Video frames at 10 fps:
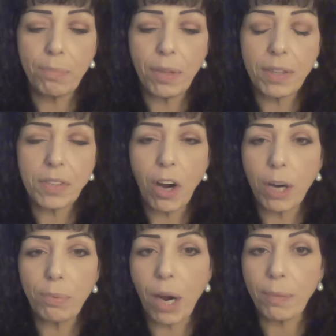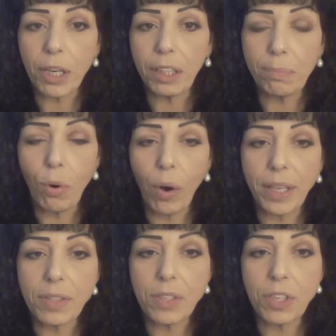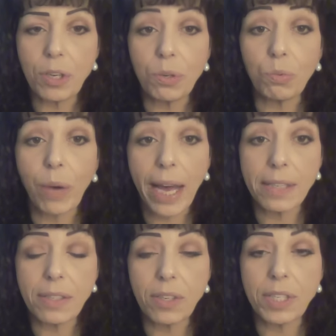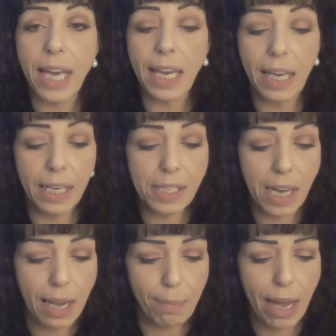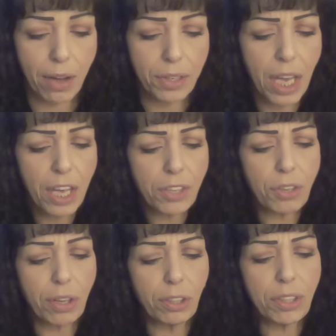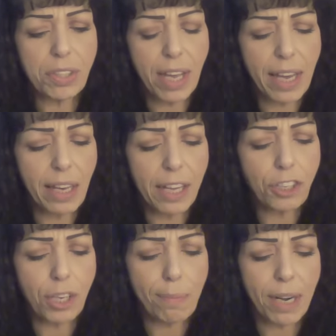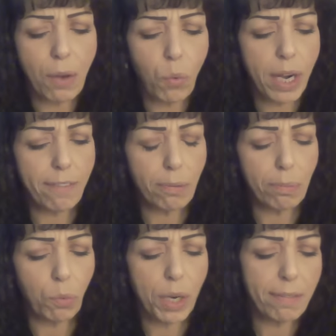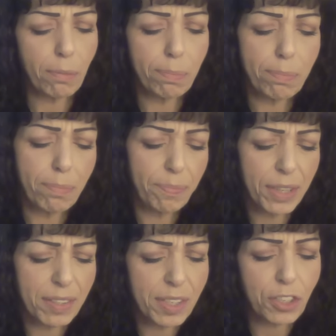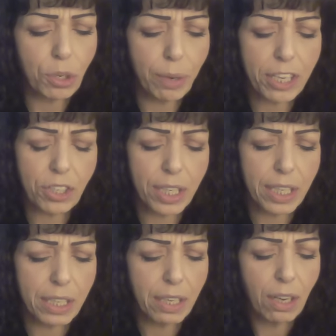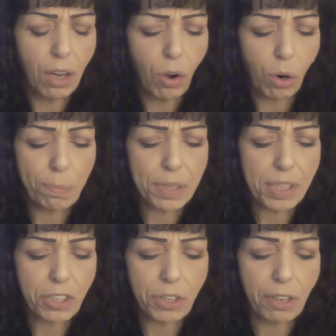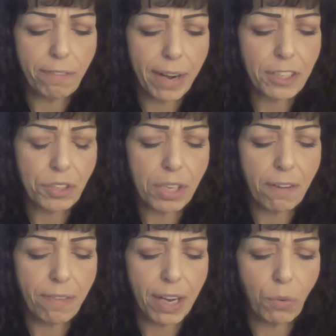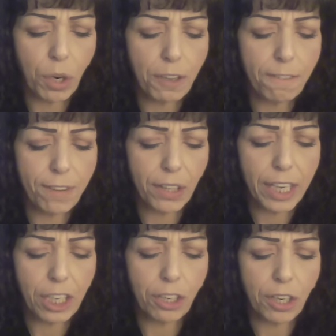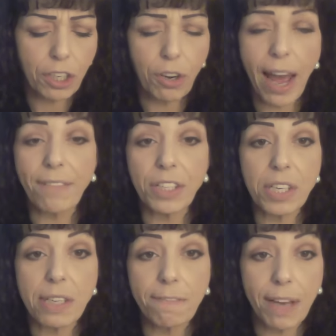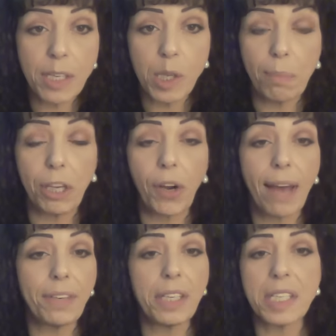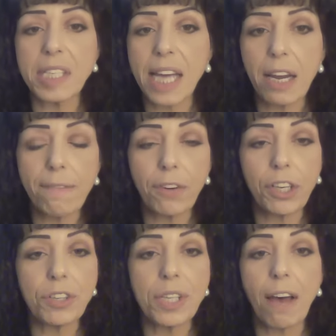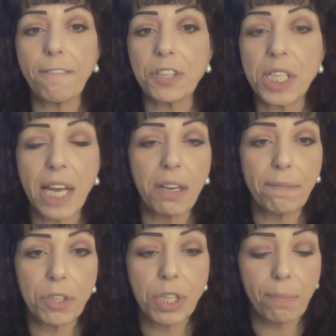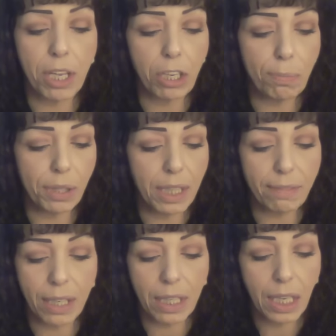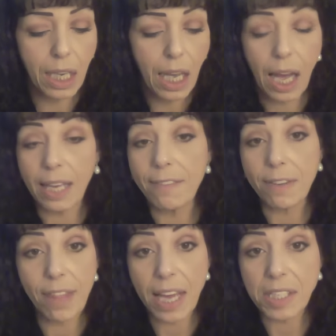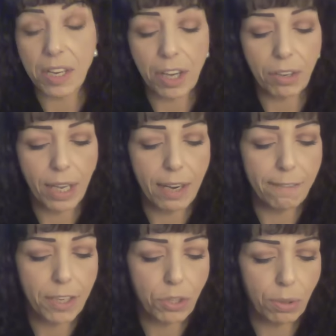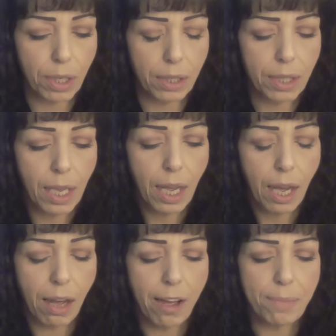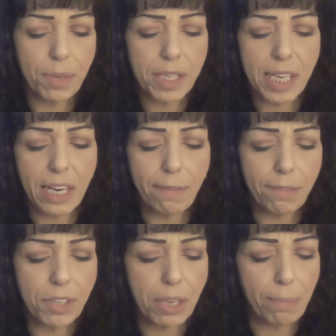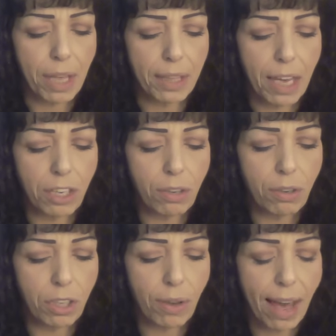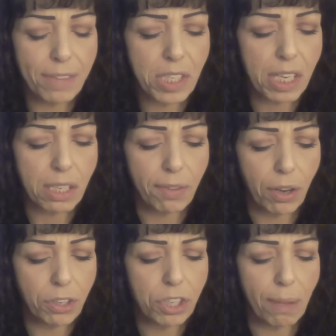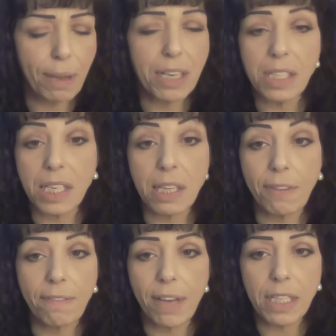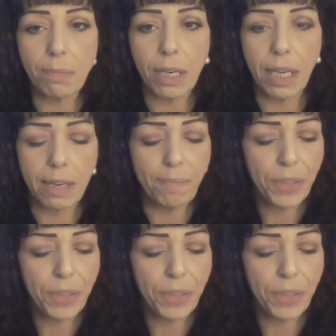this card primarily points to rest, to taking a time out. So it looks like Gemini, whatever situation or position you find yourself in where you feel like you're having to defend something, you're having to stand up for yourself or stand up for something you believe in, even if that's another individual, stand up for something that you have a sense of ownership and a sense of investment in.